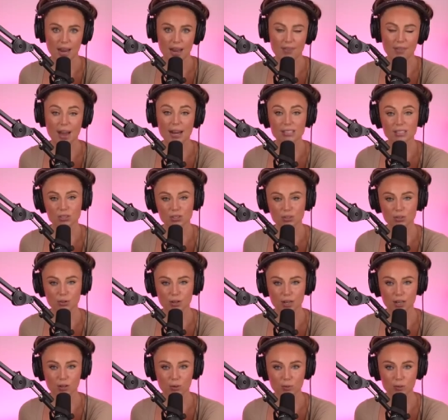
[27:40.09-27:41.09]
and that serial
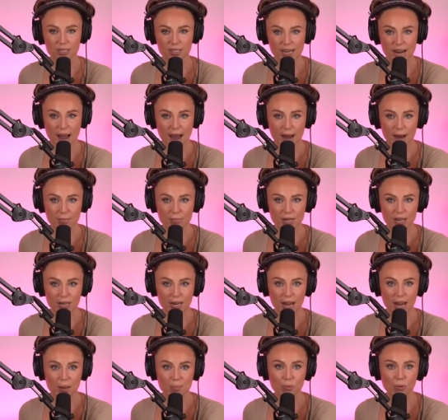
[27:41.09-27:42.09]
killer was nabbed
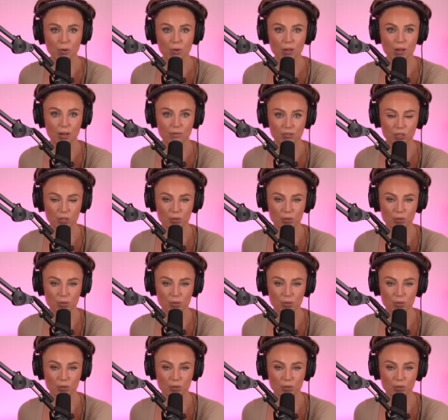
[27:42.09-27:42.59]
in April of